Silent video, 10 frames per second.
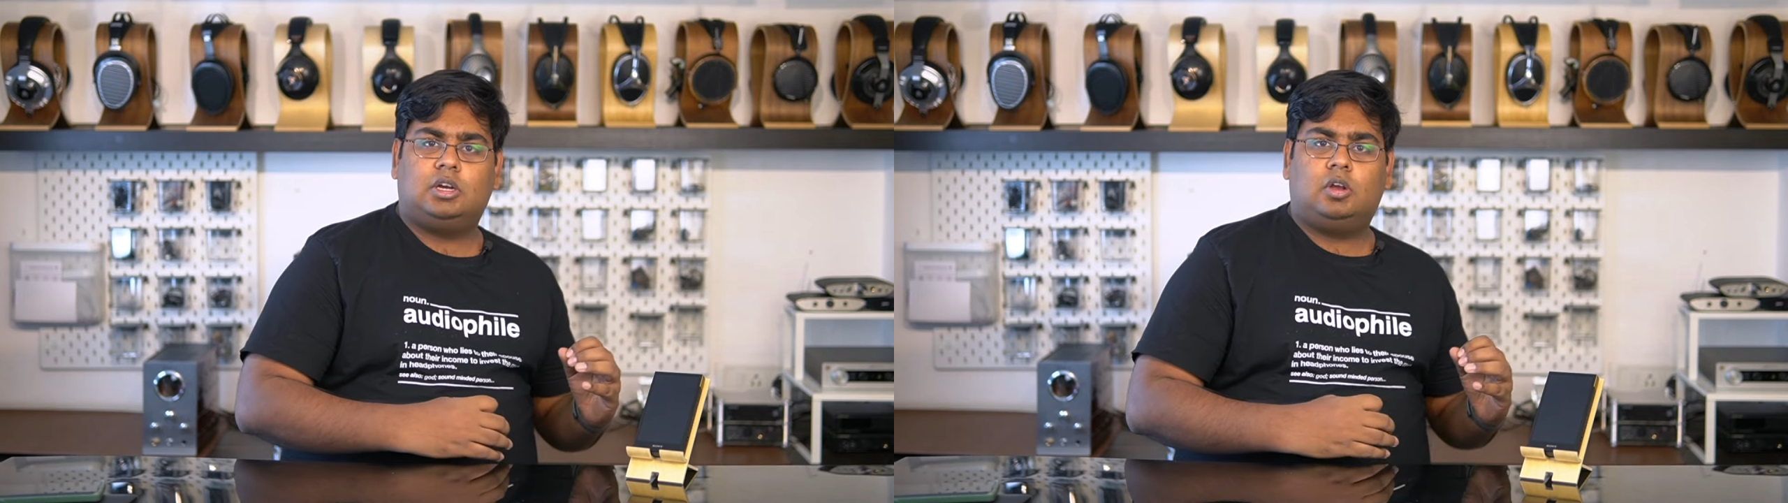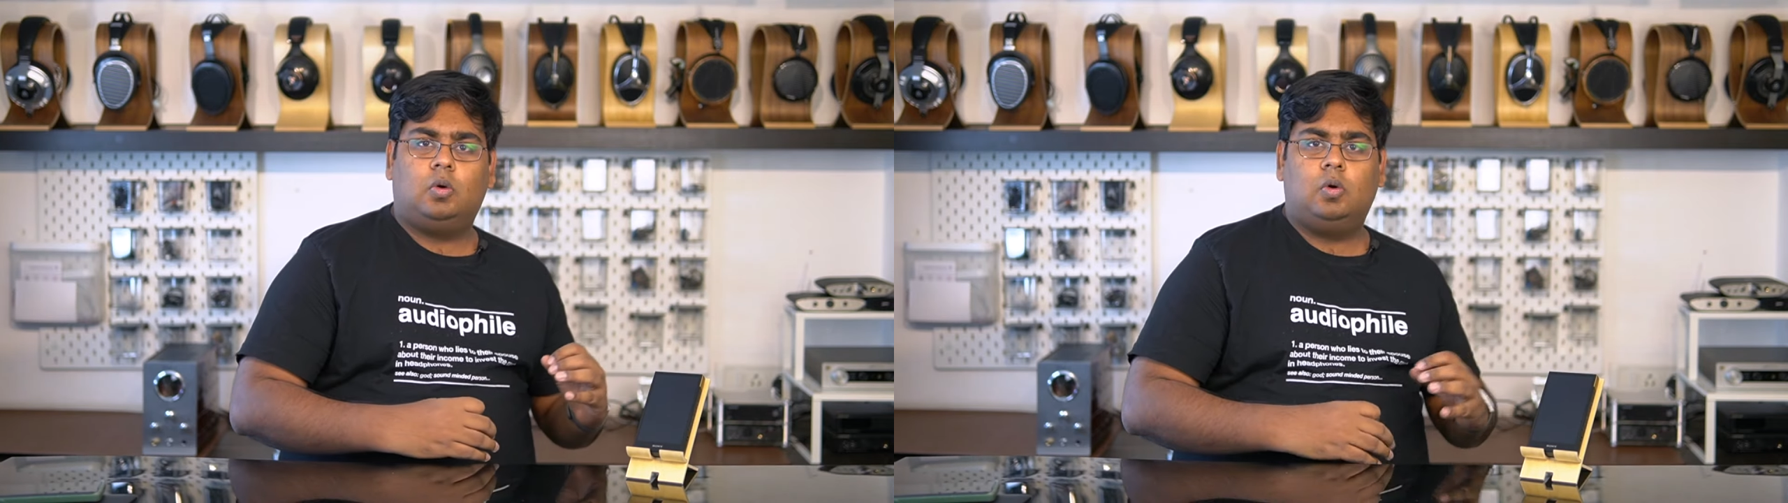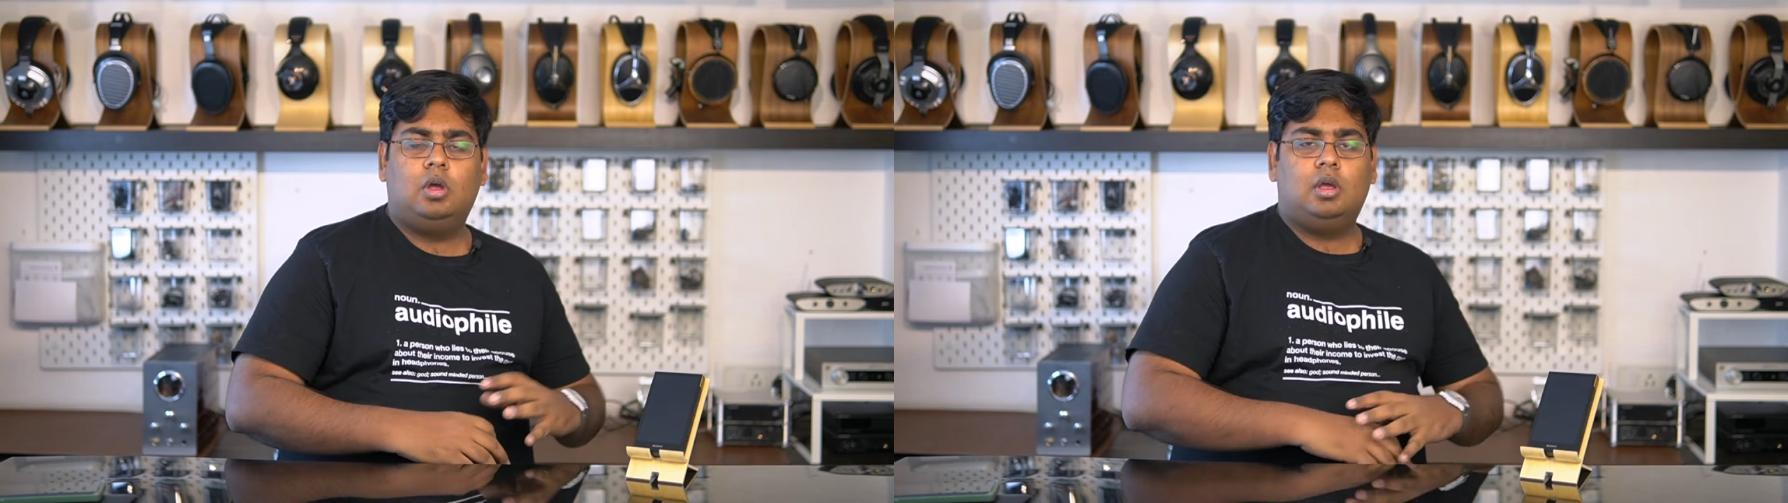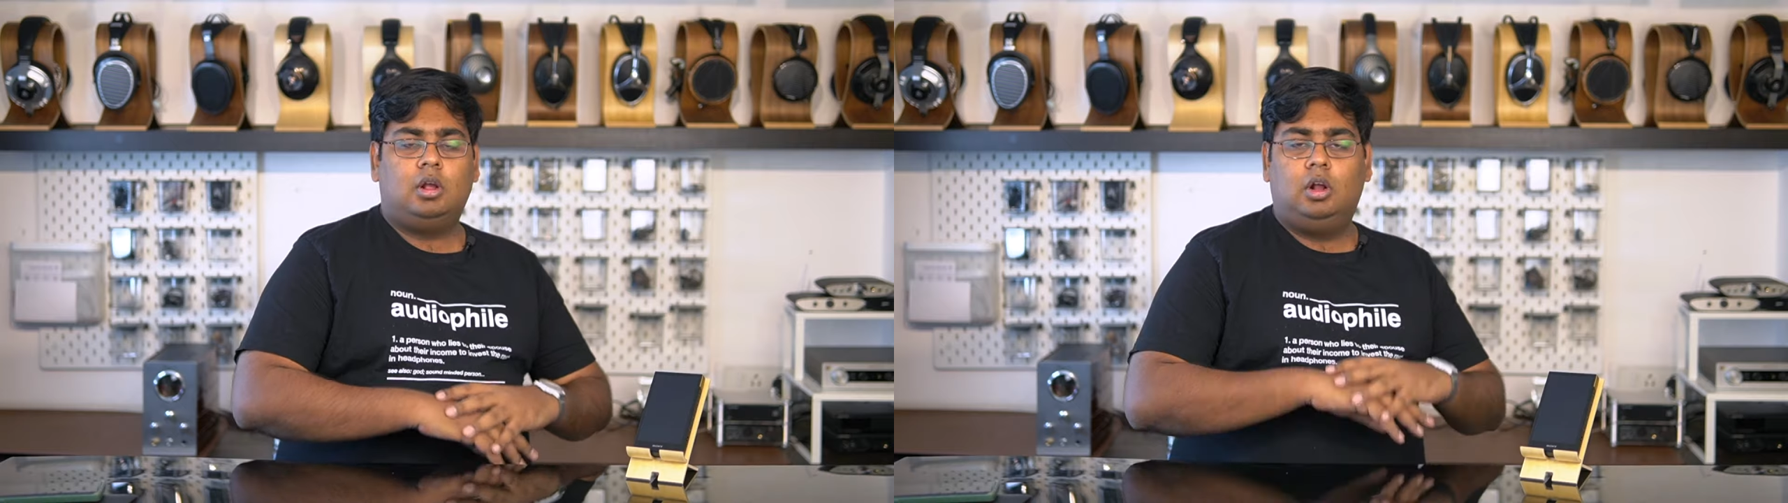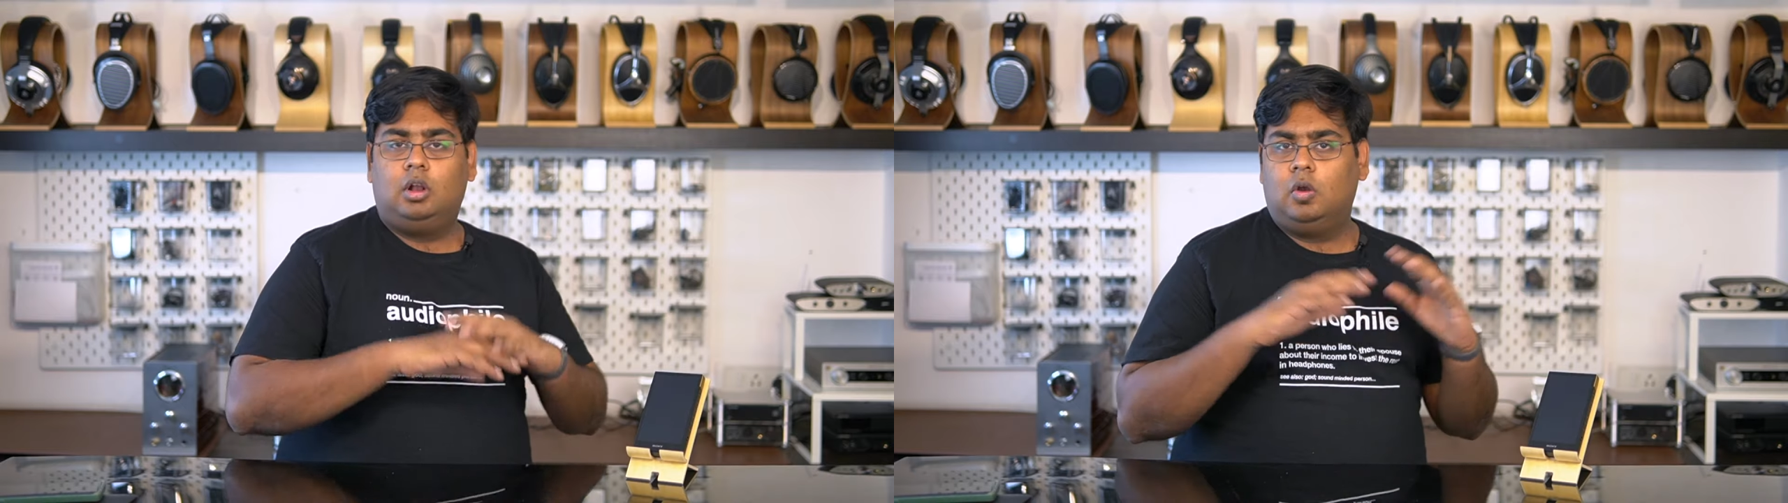ago
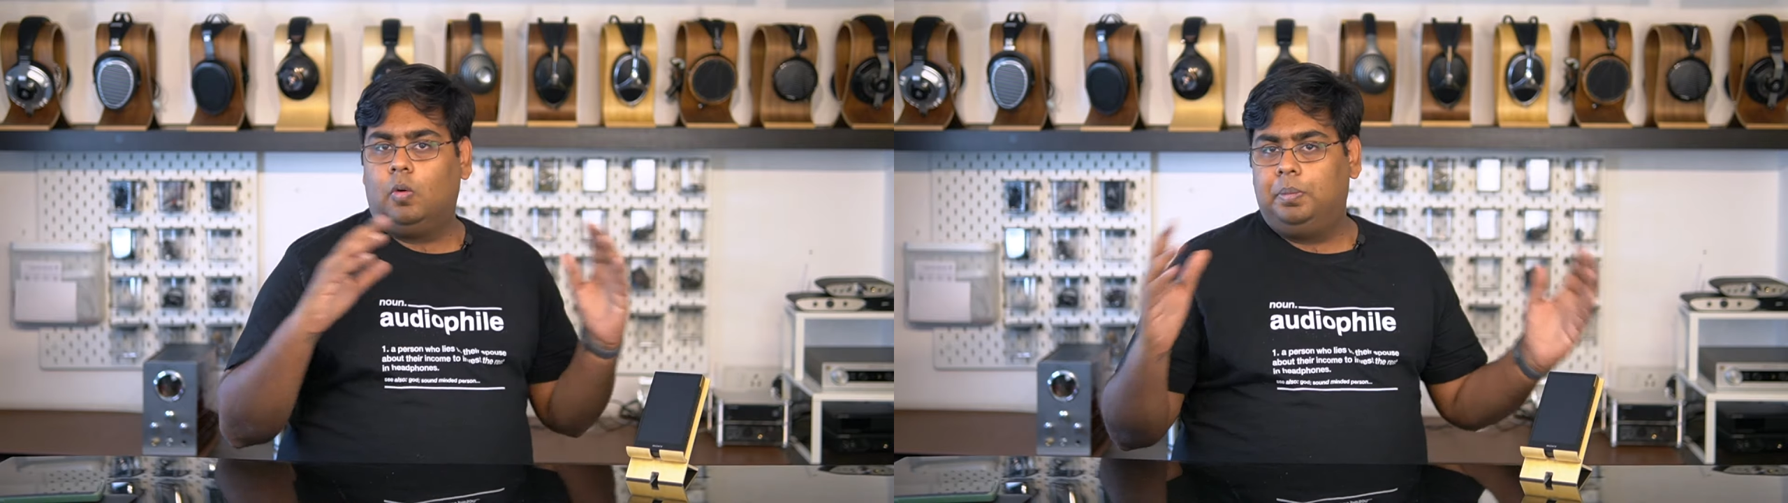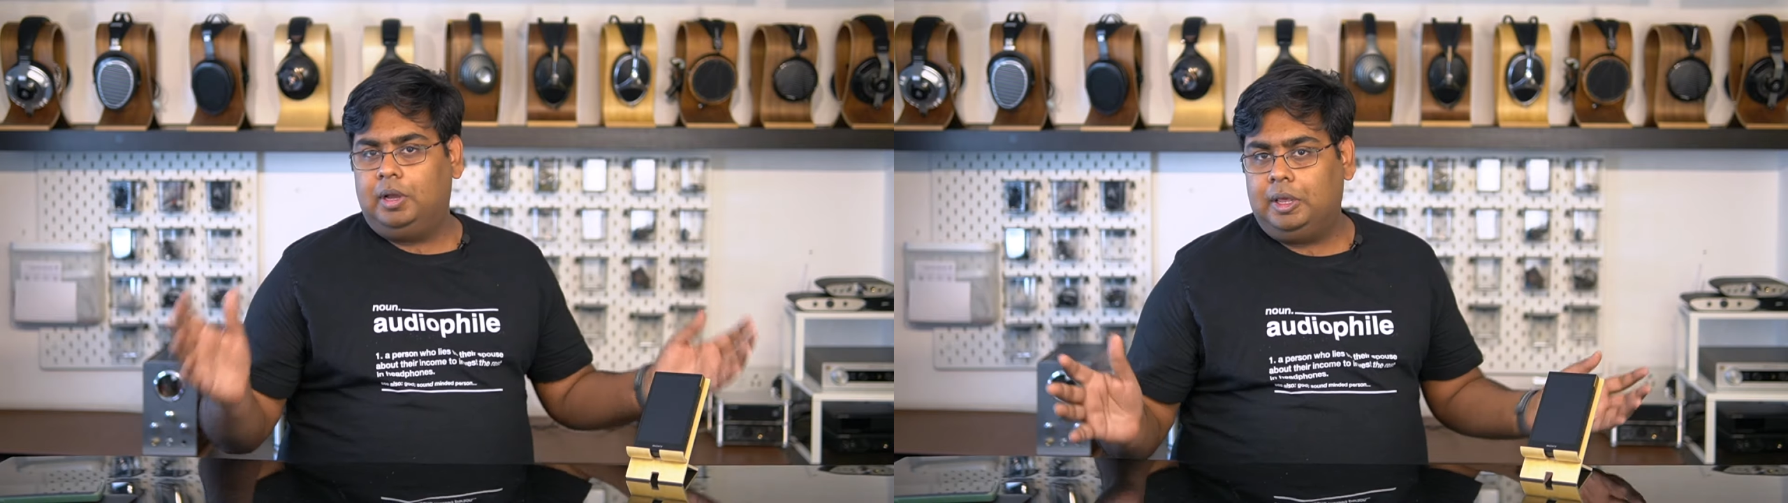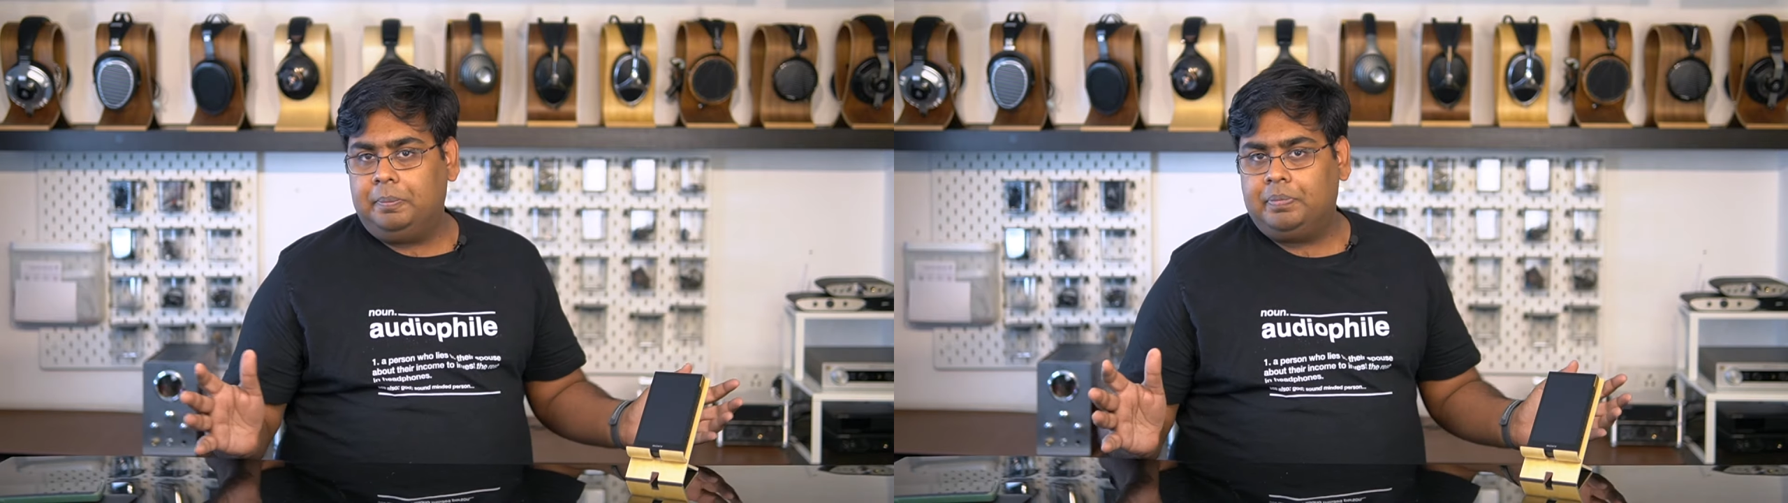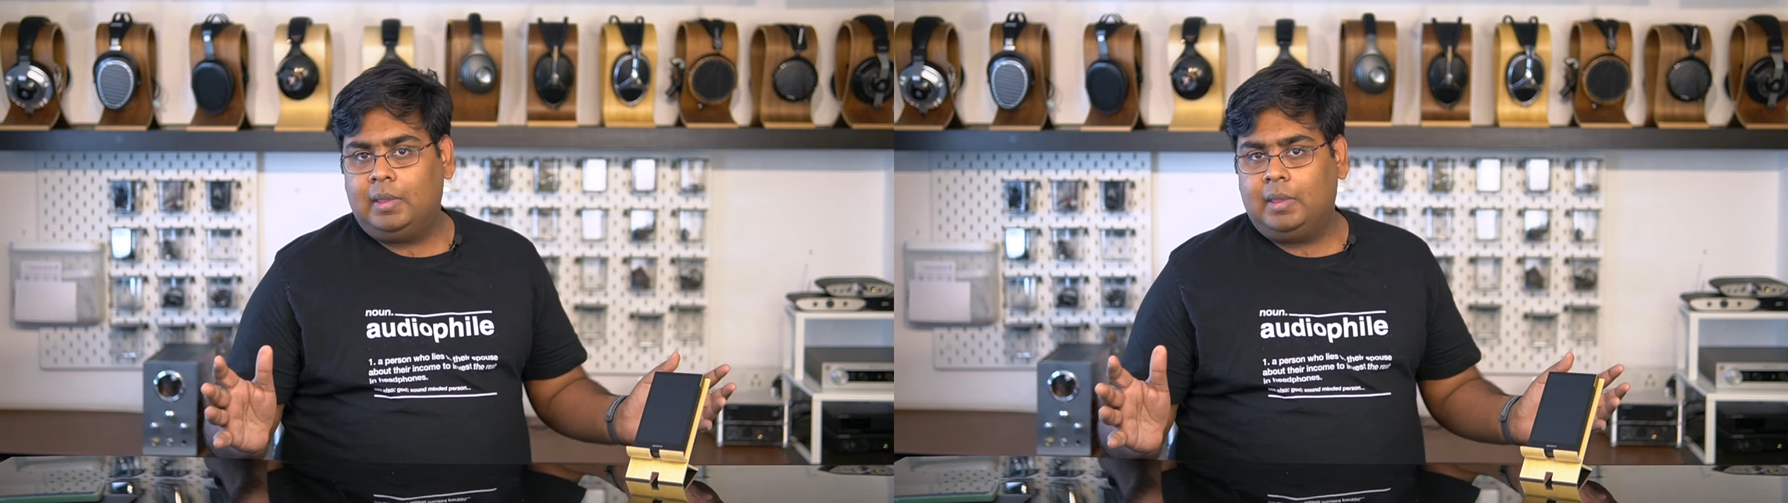globally.